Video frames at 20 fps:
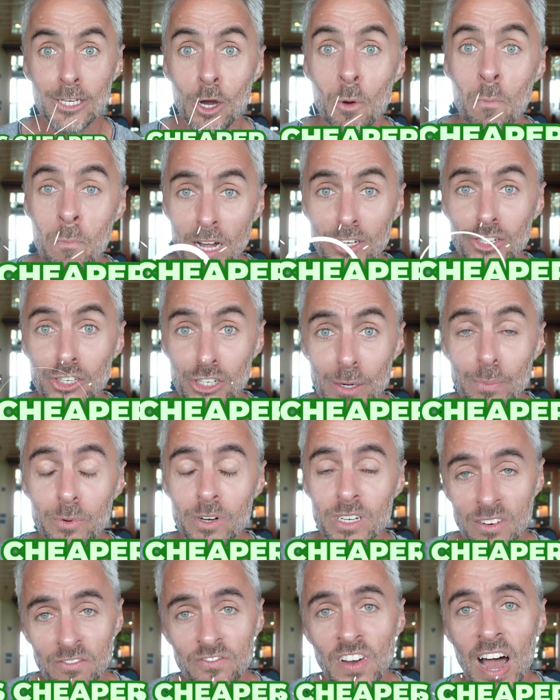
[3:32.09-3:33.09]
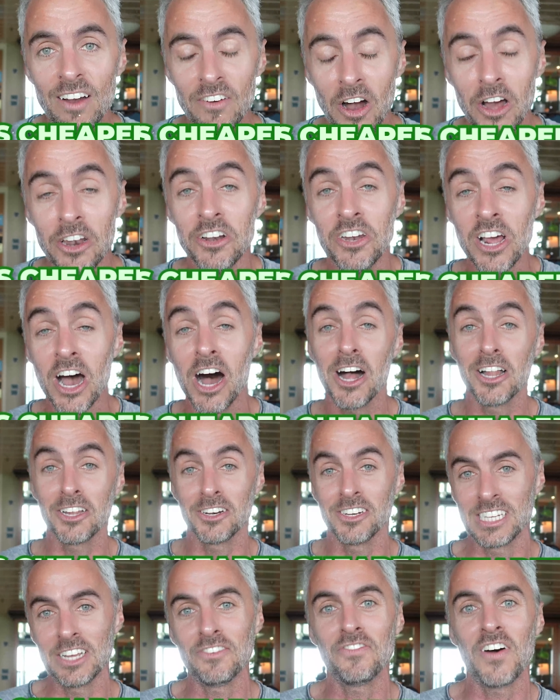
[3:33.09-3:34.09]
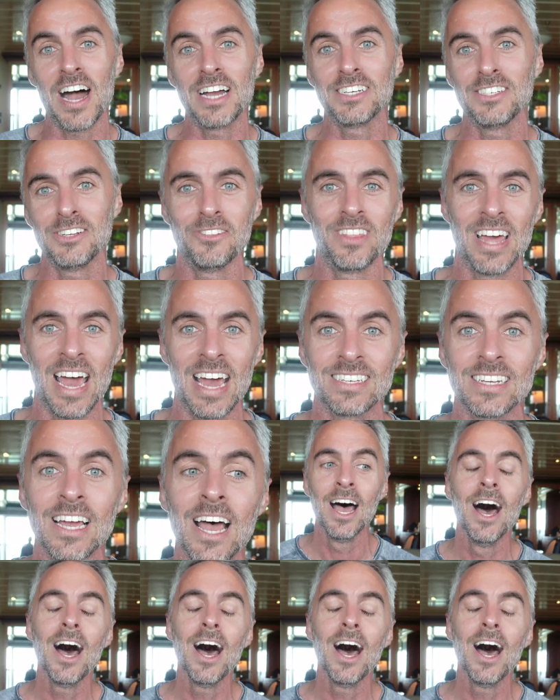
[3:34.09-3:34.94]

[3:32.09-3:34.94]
still much cheaper than $500 if I do that.